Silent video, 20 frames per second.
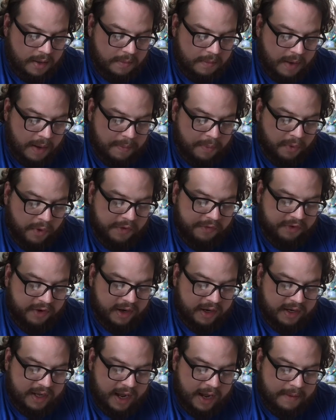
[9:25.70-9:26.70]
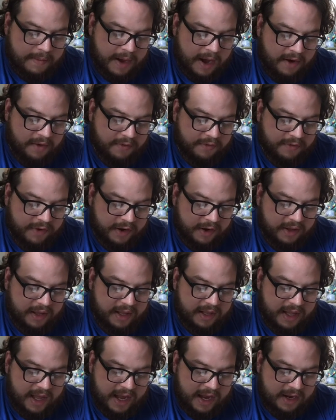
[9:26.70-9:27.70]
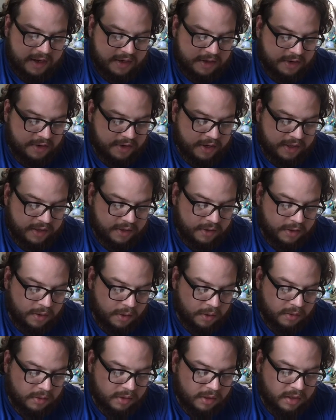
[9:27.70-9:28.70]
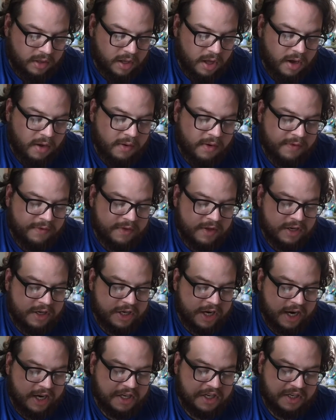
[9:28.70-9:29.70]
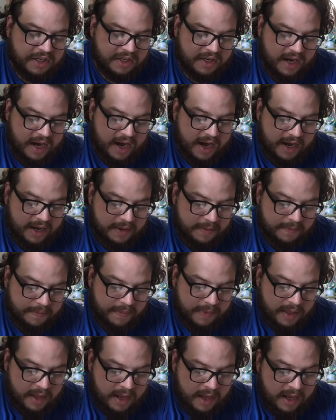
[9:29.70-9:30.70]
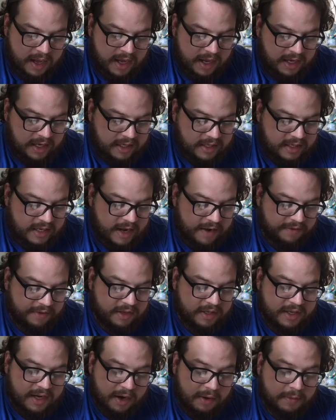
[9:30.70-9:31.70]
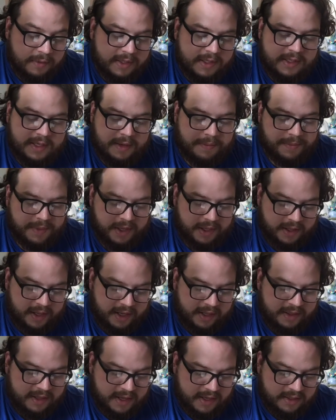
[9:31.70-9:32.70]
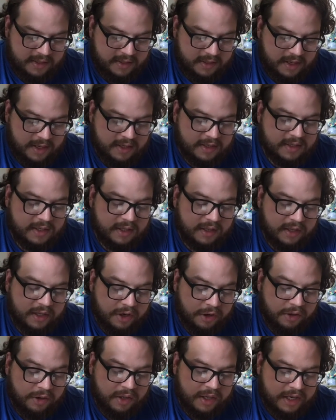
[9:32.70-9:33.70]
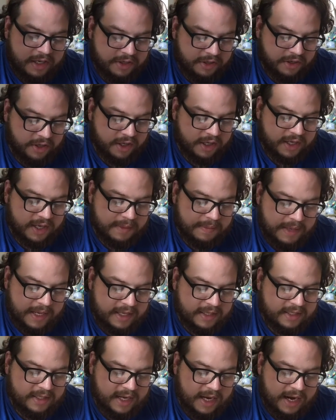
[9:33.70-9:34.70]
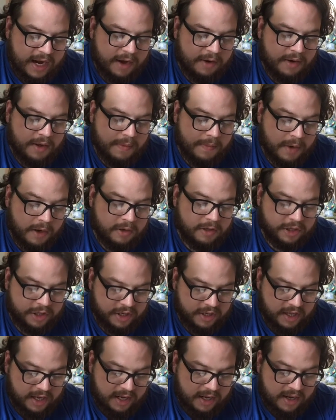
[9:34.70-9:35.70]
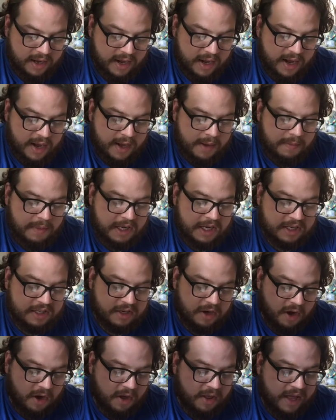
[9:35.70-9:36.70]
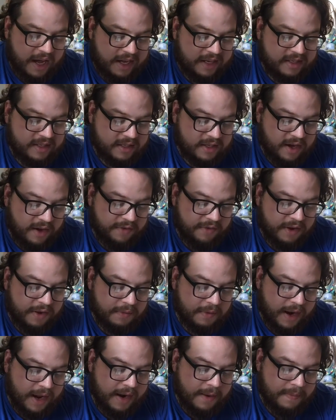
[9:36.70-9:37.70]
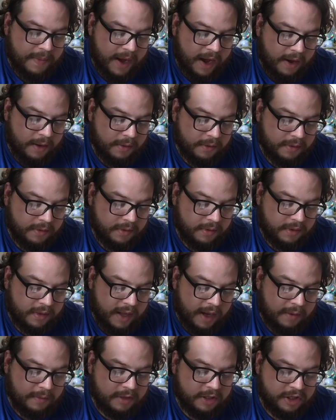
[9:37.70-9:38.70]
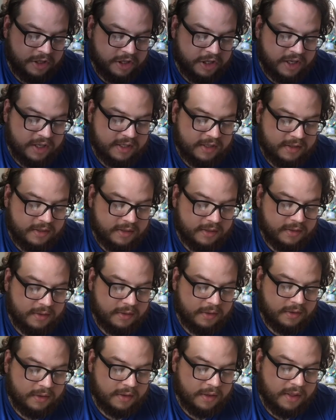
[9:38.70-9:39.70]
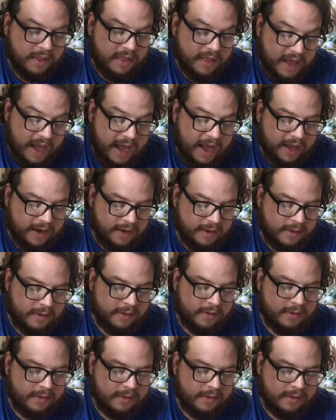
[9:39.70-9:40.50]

My boyfriend came out fairly late during the golden glow of the changing tide. He's never dealt with something like this. It's literally turned him inside out emotionally, because all that stuff he read about that was just then